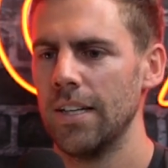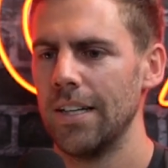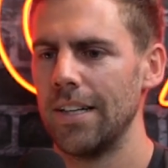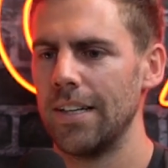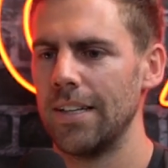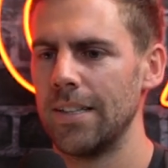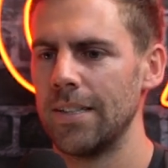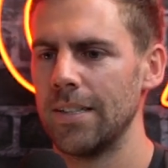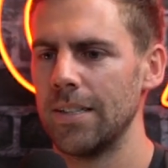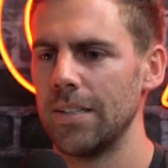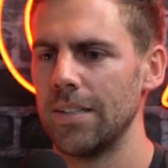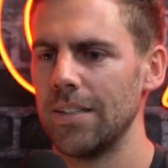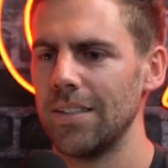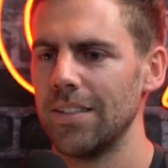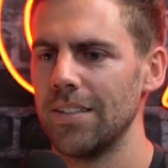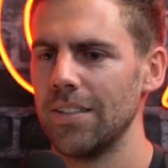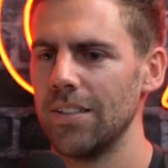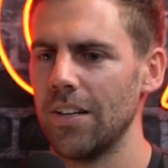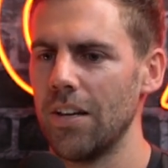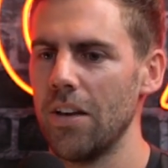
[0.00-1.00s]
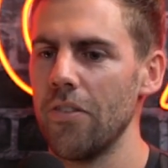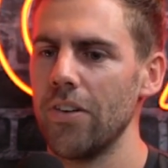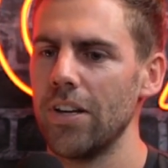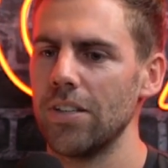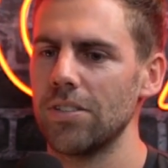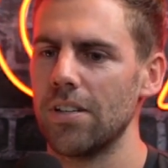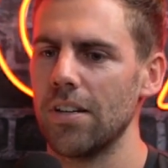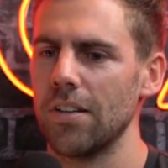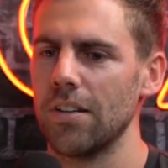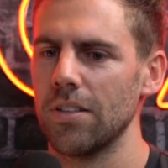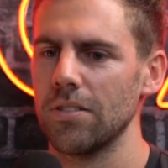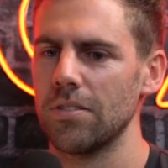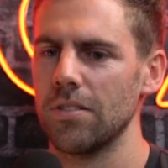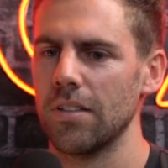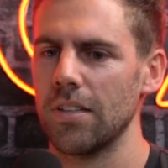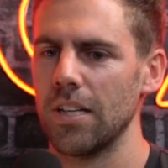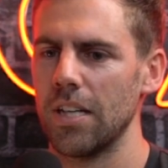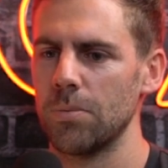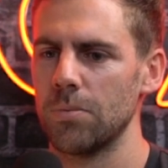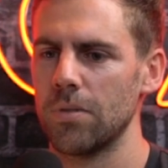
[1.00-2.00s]
Eventually got to
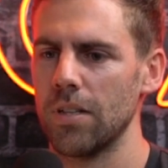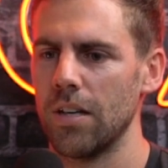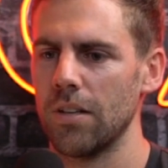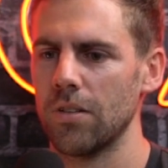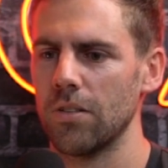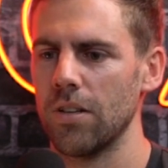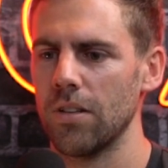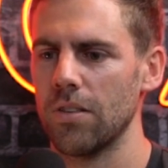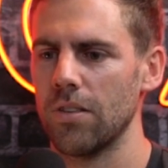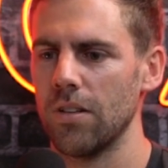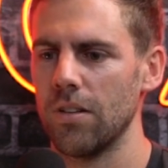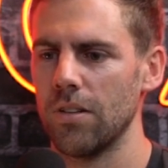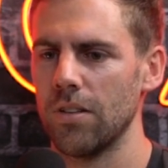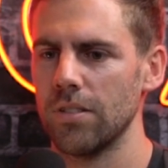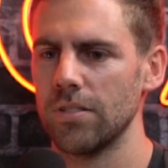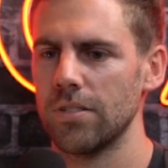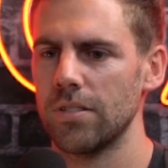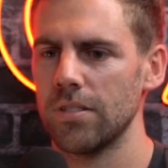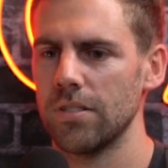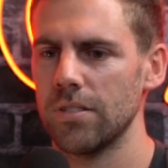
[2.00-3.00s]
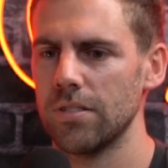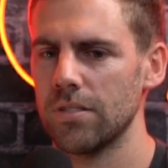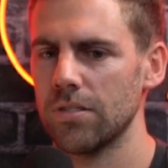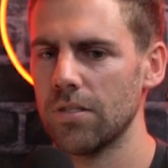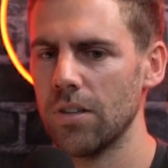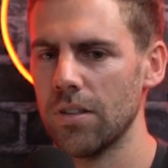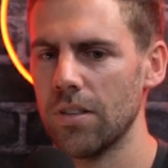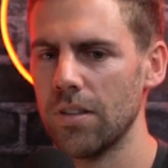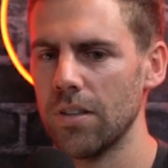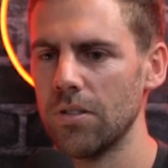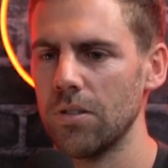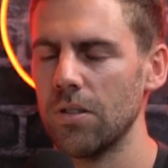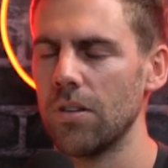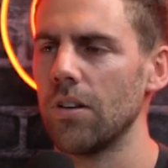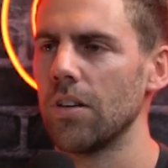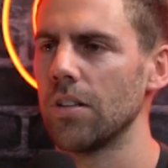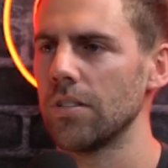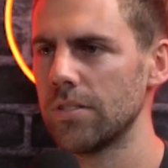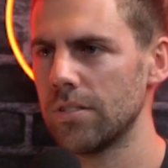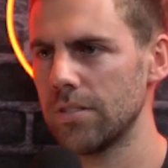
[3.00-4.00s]
Cape Town, got the answers, got the good
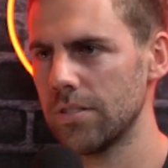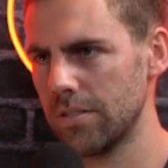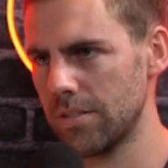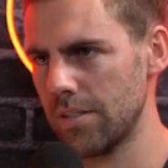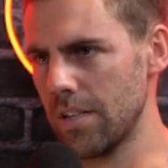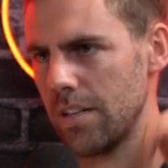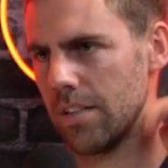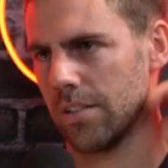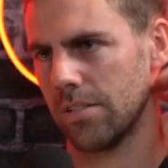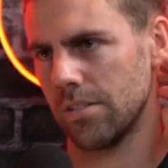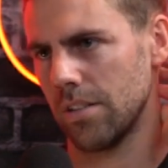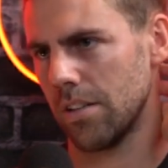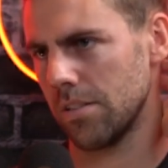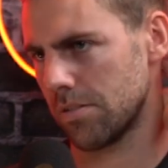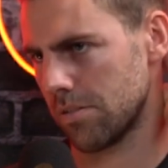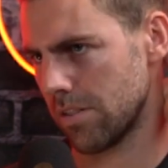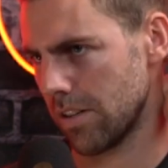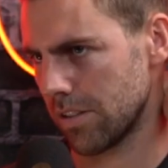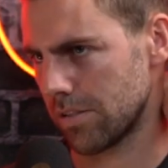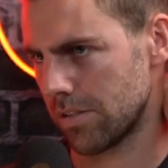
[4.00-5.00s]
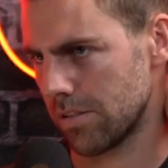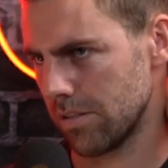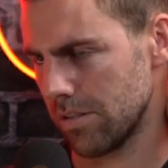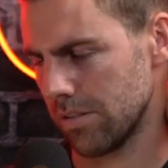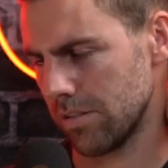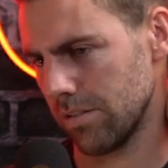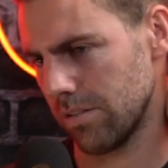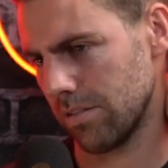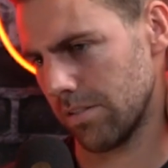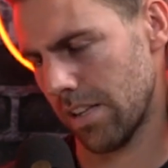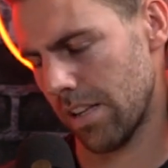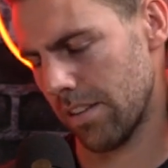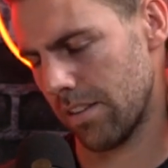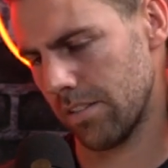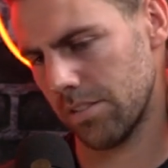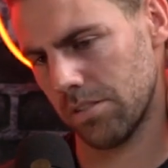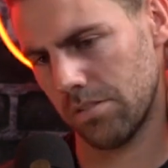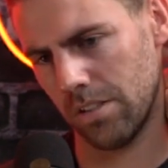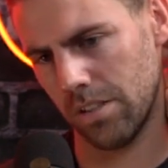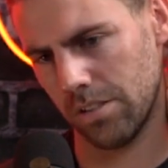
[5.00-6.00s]
answers that it's
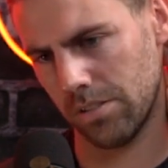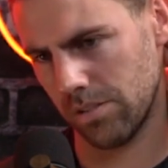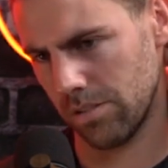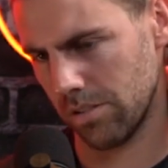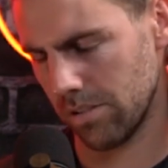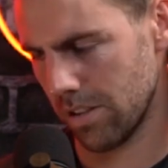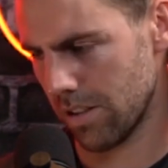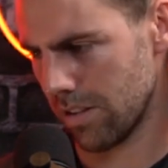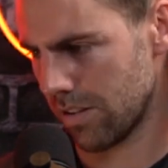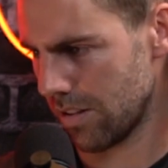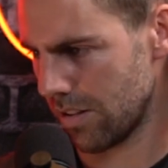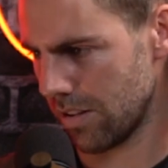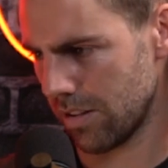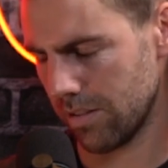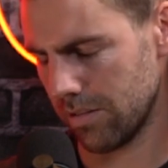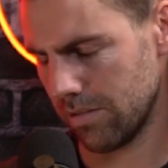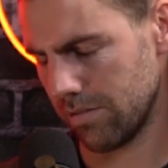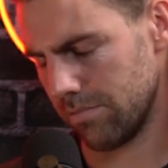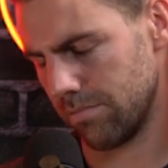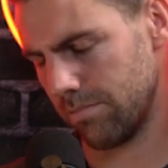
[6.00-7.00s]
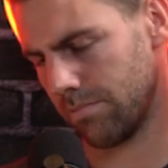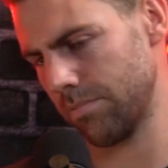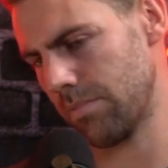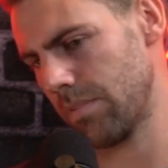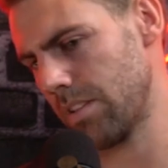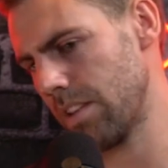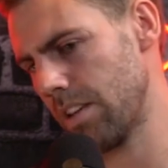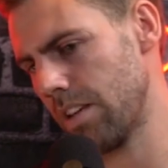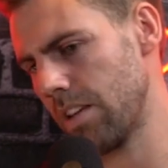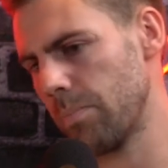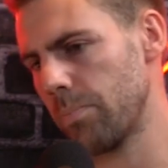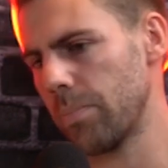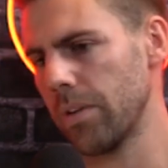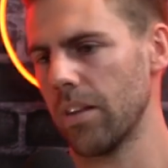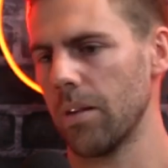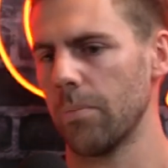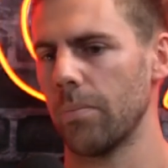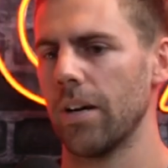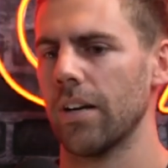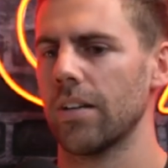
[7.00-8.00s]
nothing structural, nothing. The hip
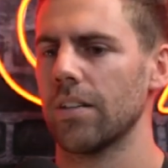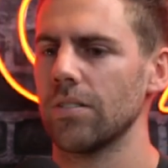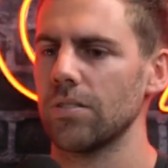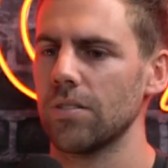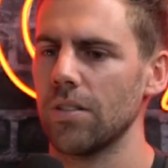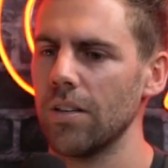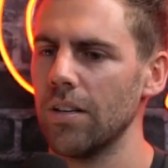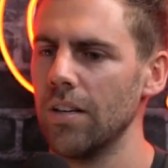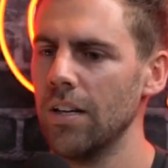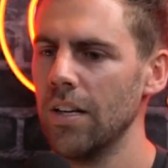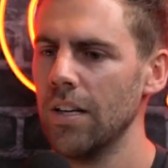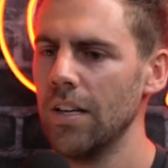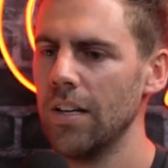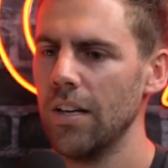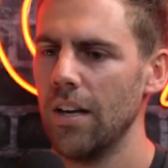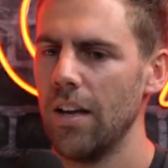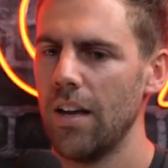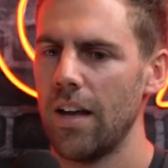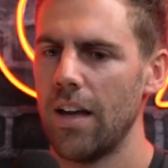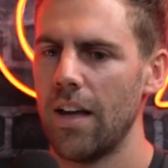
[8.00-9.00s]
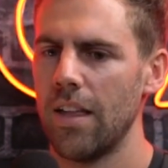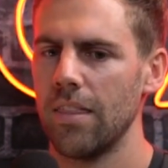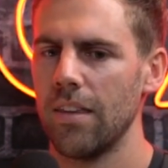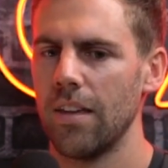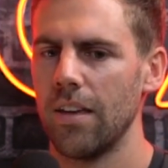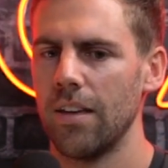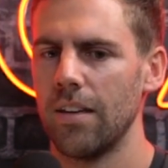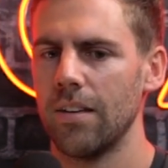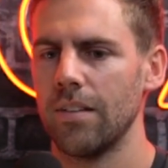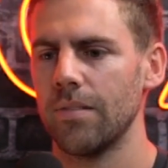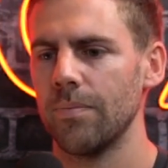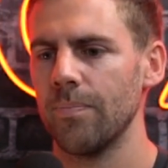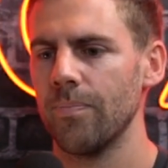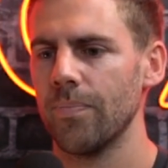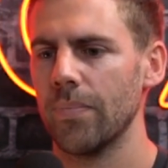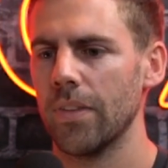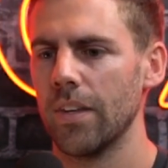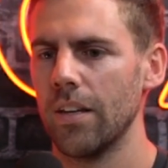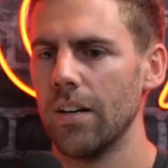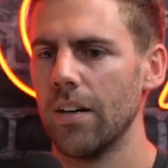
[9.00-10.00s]
and the back is good, and then
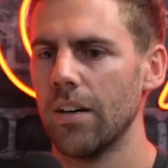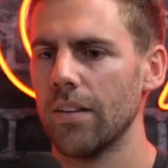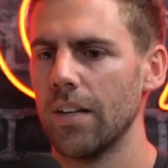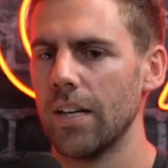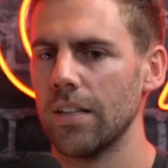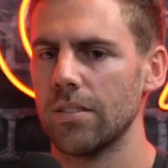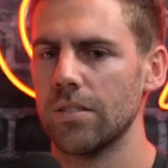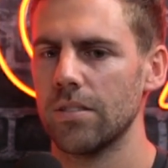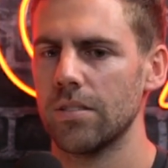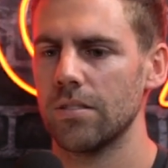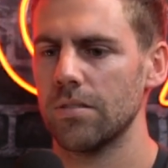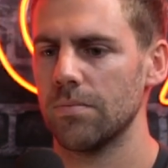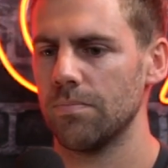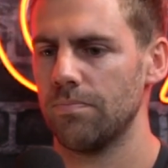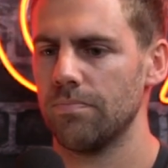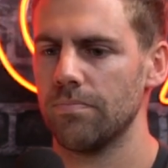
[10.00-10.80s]
that's